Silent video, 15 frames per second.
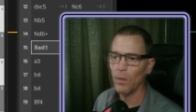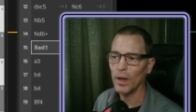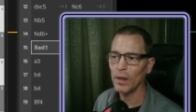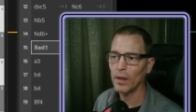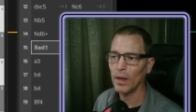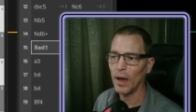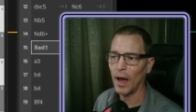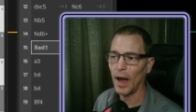
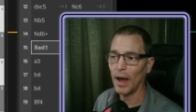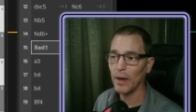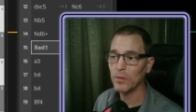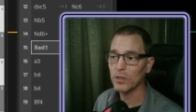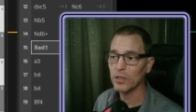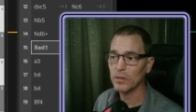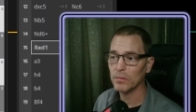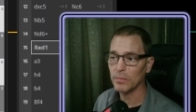Well, I
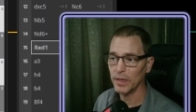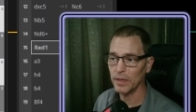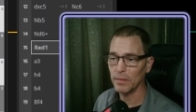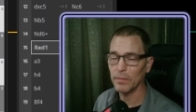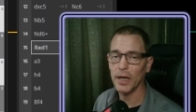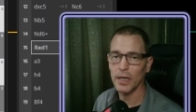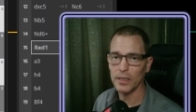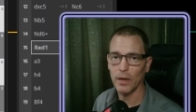was
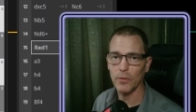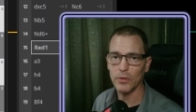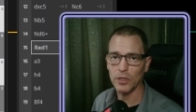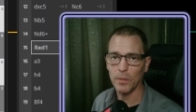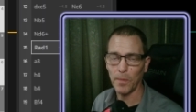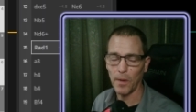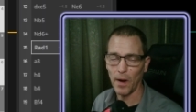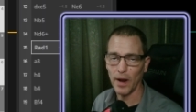because I was
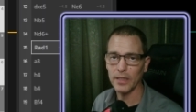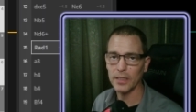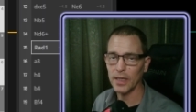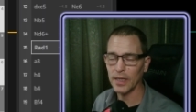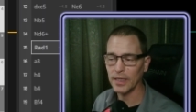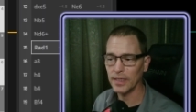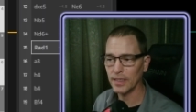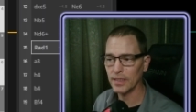surprised
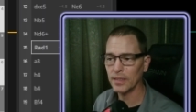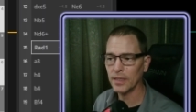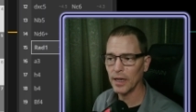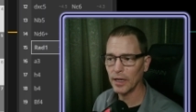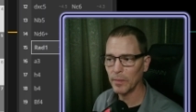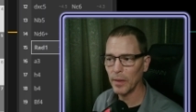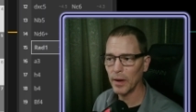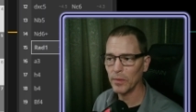they didn't
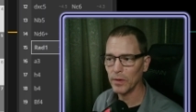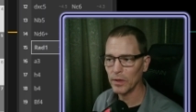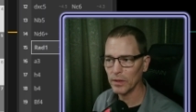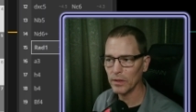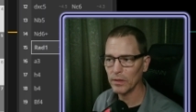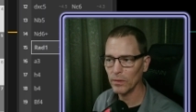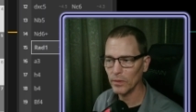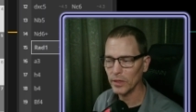take my
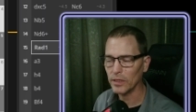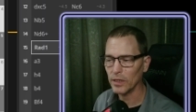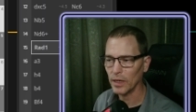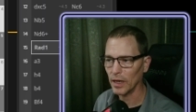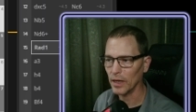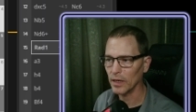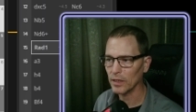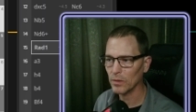rook, which
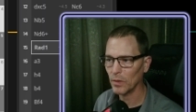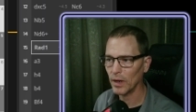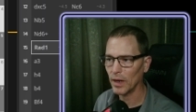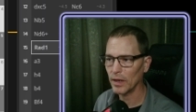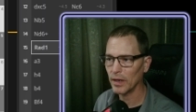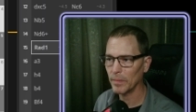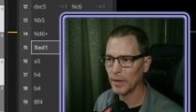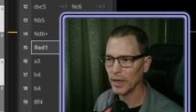again is what
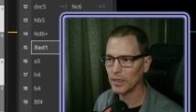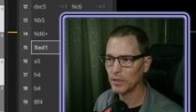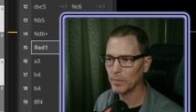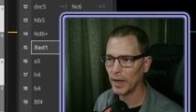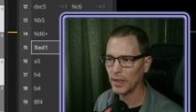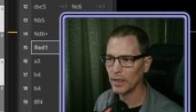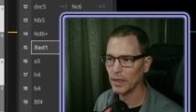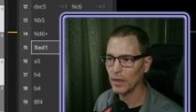I had been
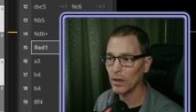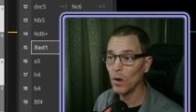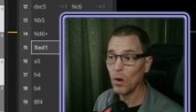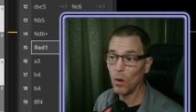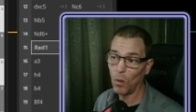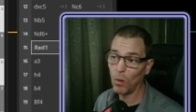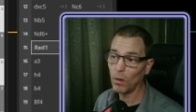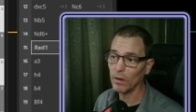expecting.
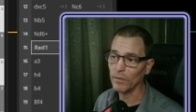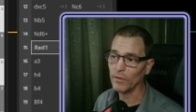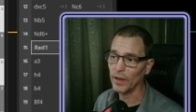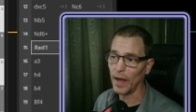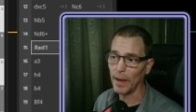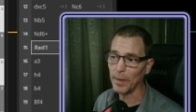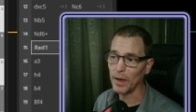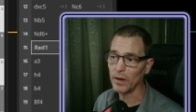Or for
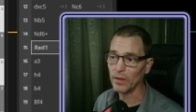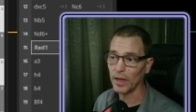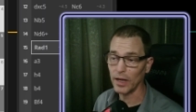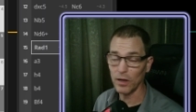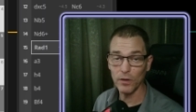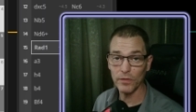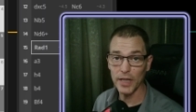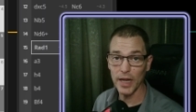that matter, they
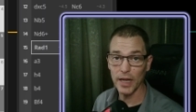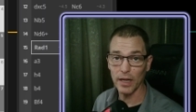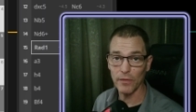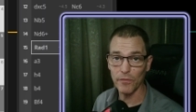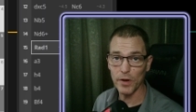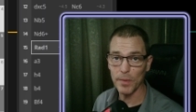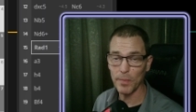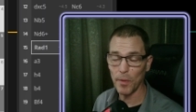could have taken
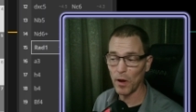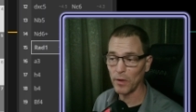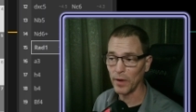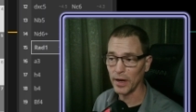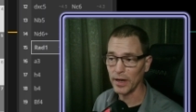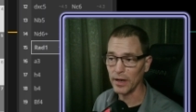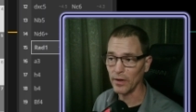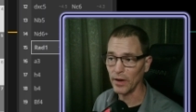a free pawn
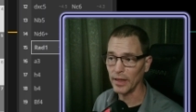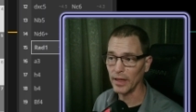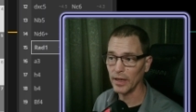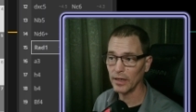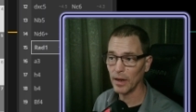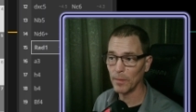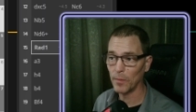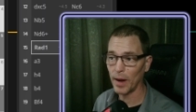right here and
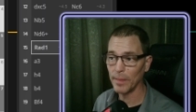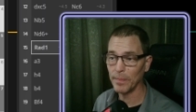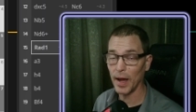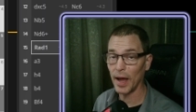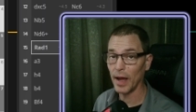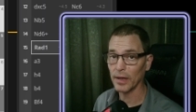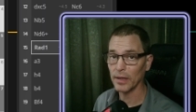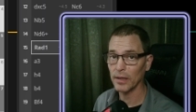then come right
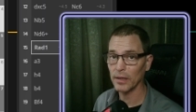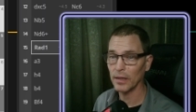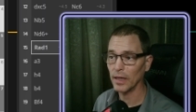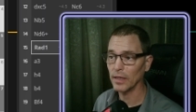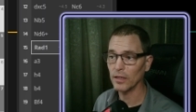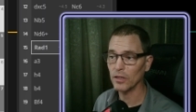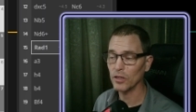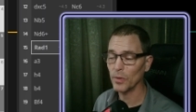back.
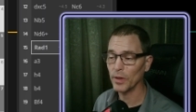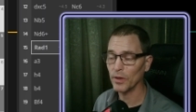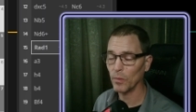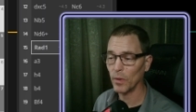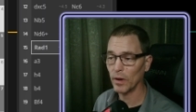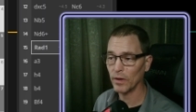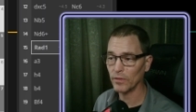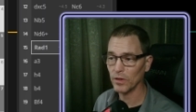They didn't do either
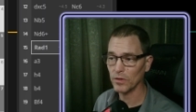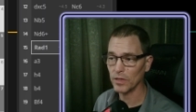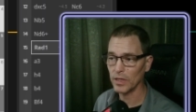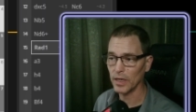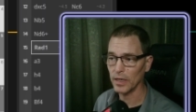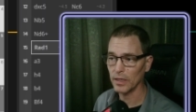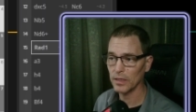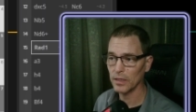one of those
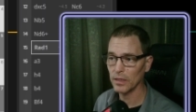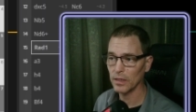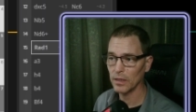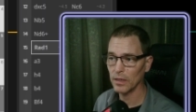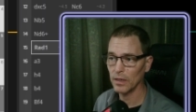things.